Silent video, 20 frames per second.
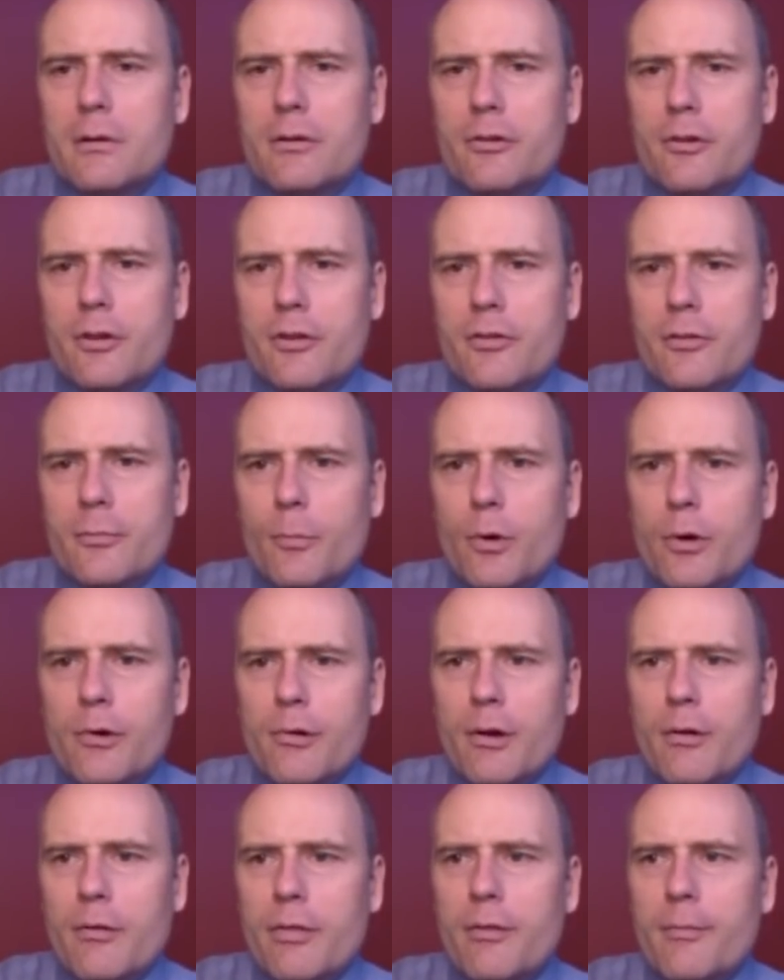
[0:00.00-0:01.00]
Let's look at some more
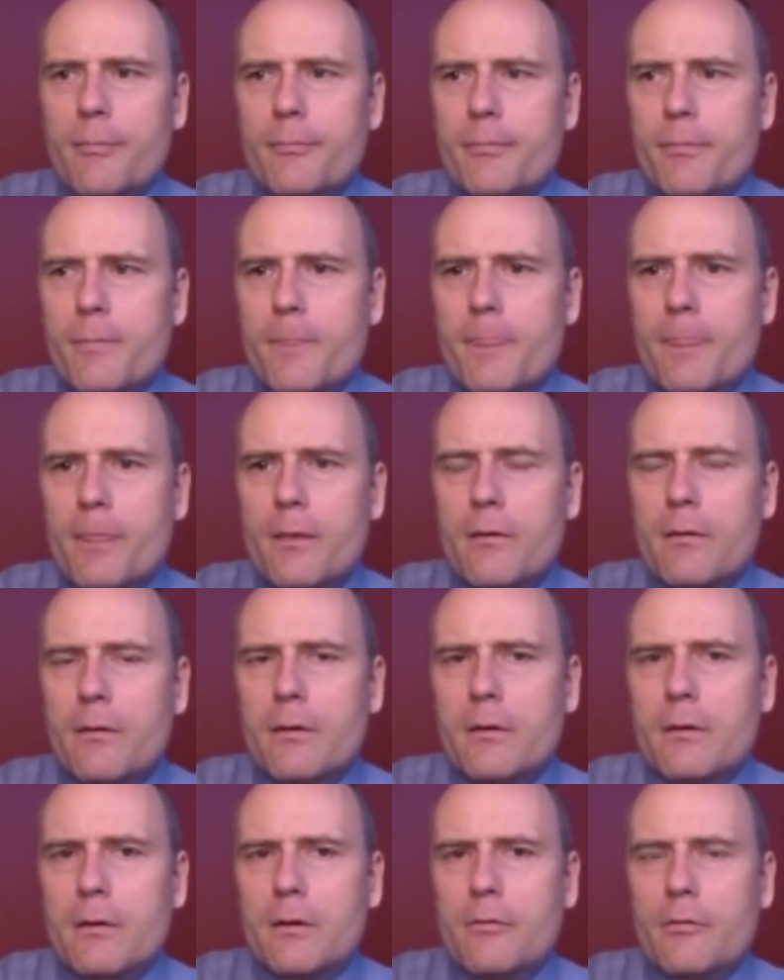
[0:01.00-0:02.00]
growth.
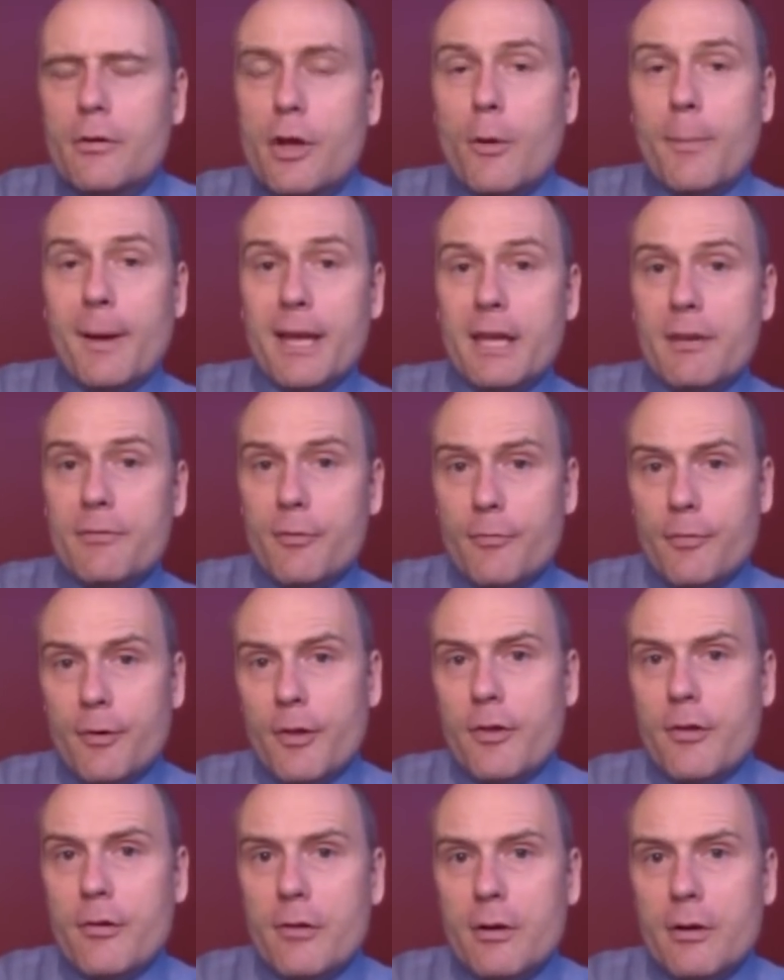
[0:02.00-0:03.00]
If we go back even
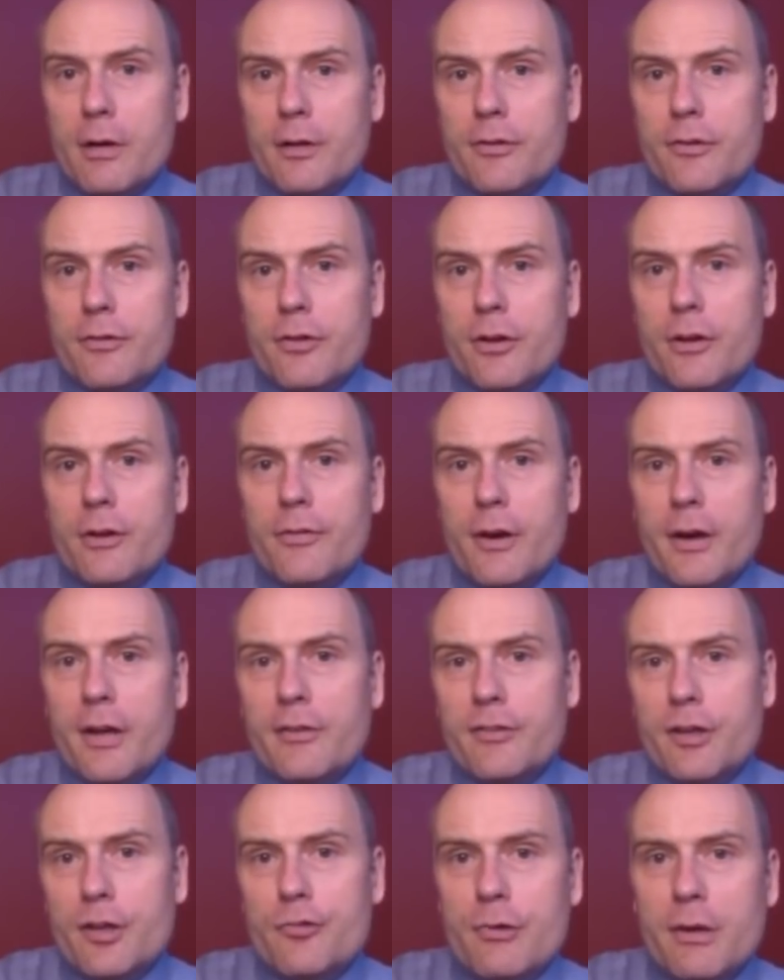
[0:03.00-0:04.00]
further, at the turn of the
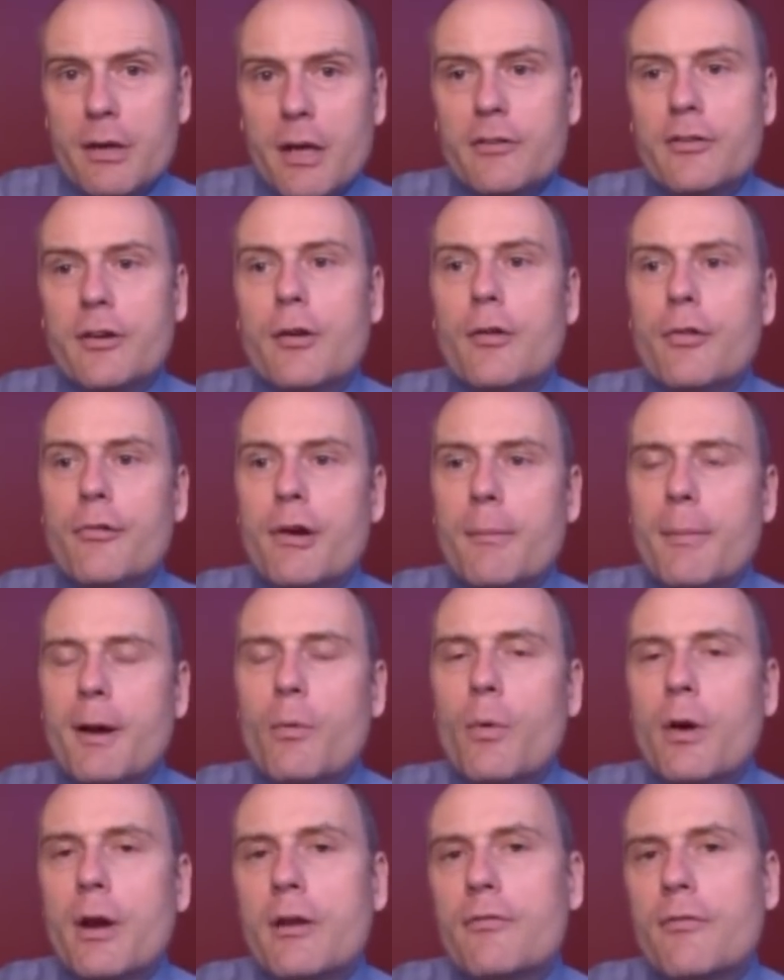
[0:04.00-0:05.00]
last century, 1903,
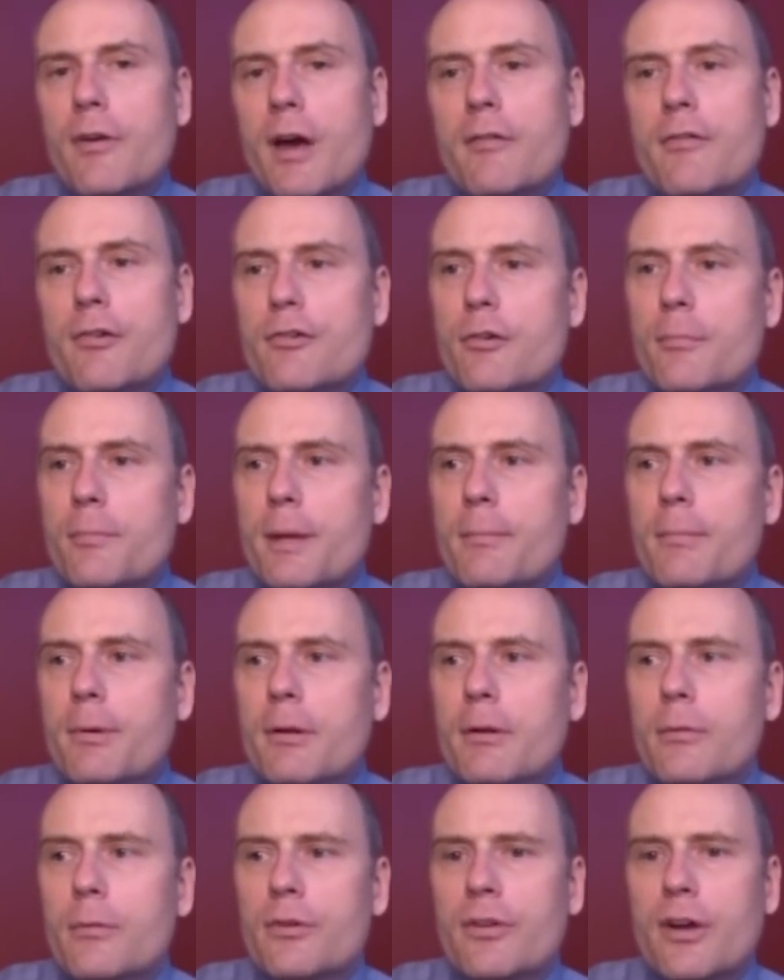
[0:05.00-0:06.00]
about 1 in 500
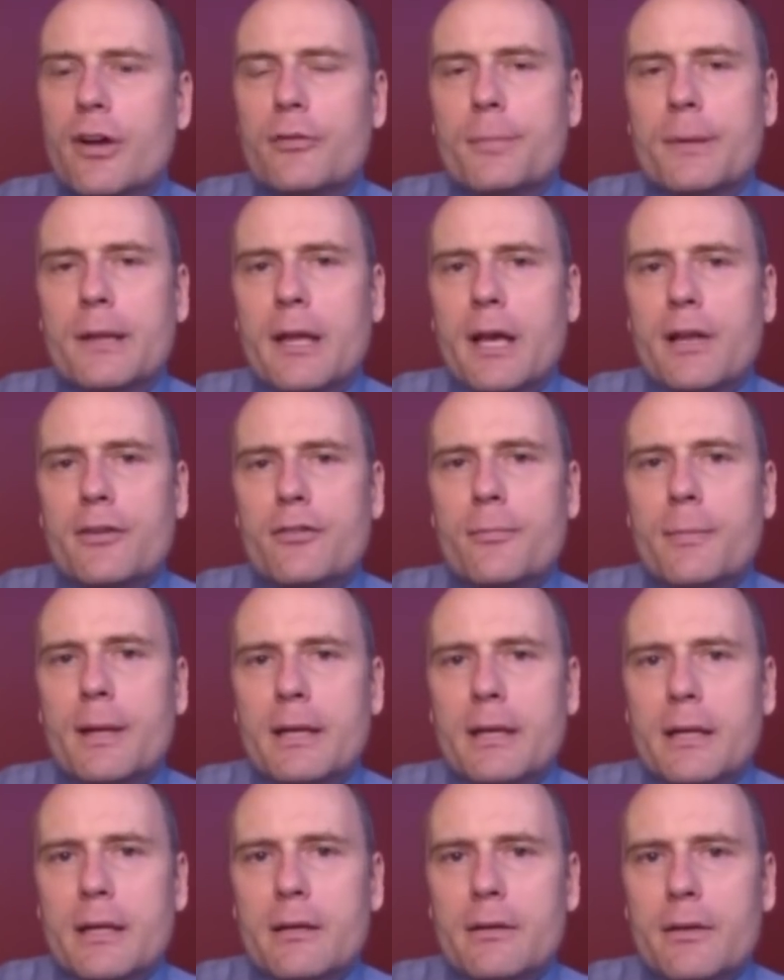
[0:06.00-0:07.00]
people was hospitalized for
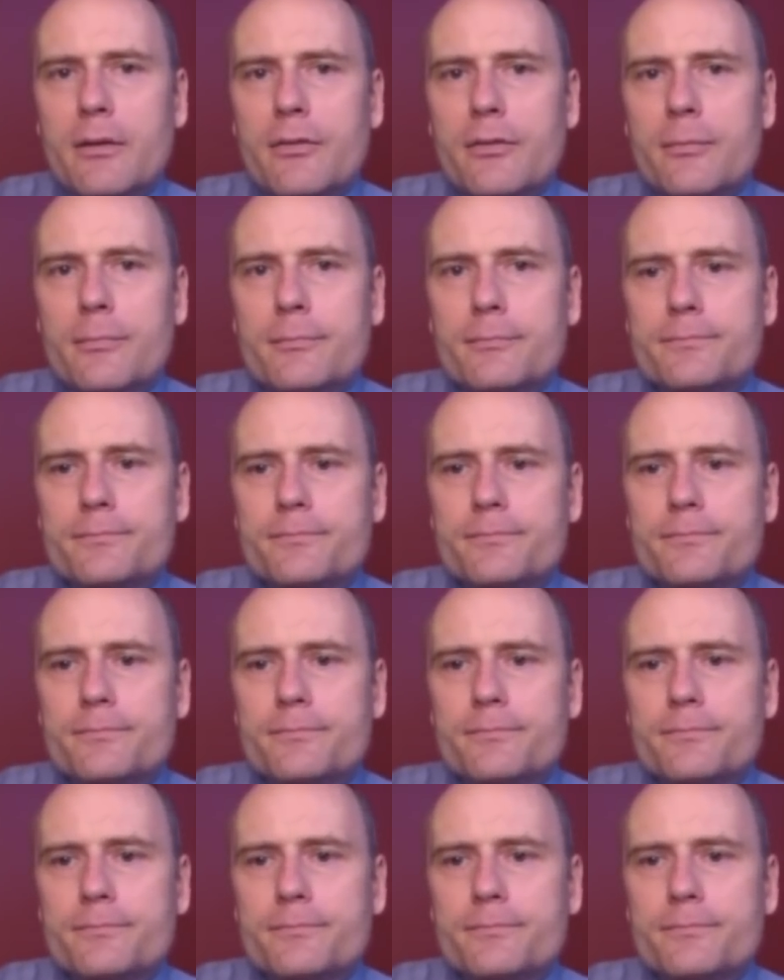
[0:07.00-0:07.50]
mental illness.